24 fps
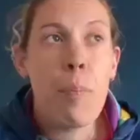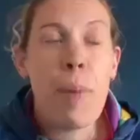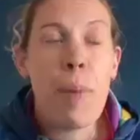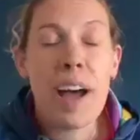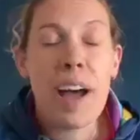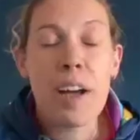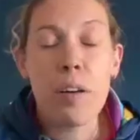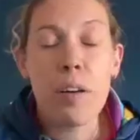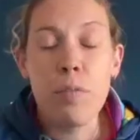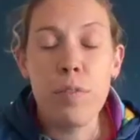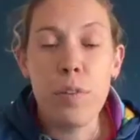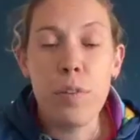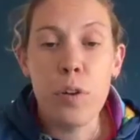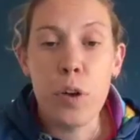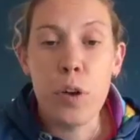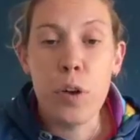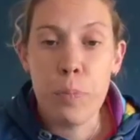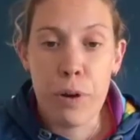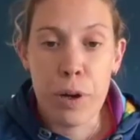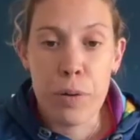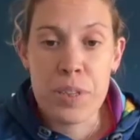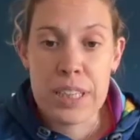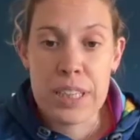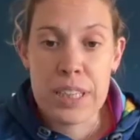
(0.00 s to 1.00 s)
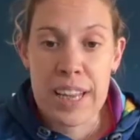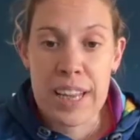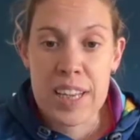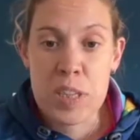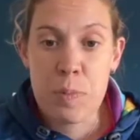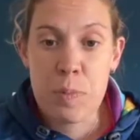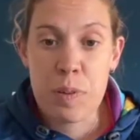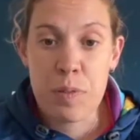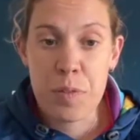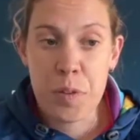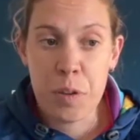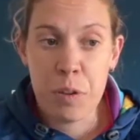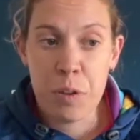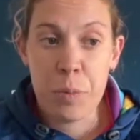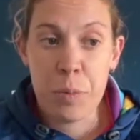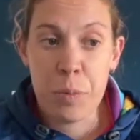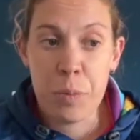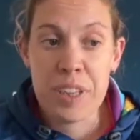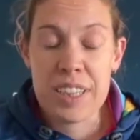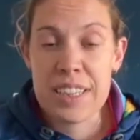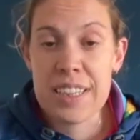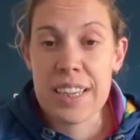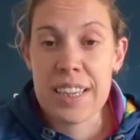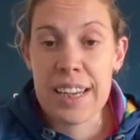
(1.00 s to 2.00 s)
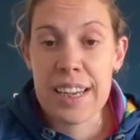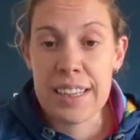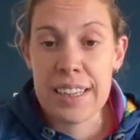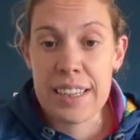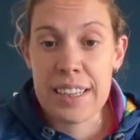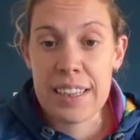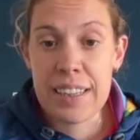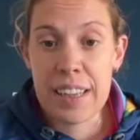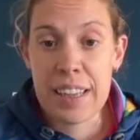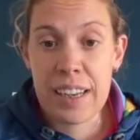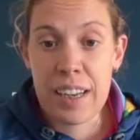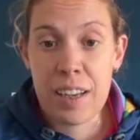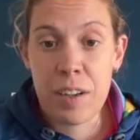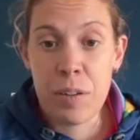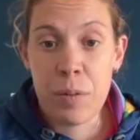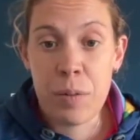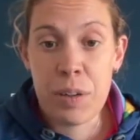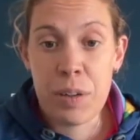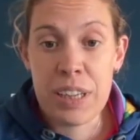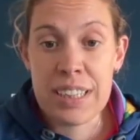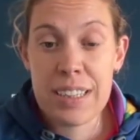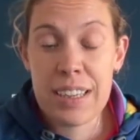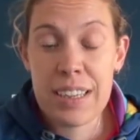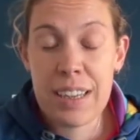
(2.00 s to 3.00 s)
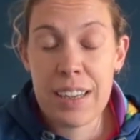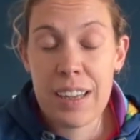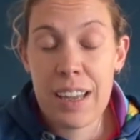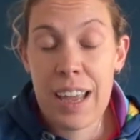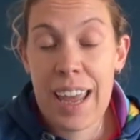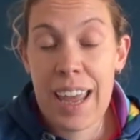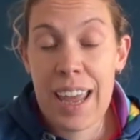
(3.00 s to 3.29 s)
back and forth process before it was decided that it was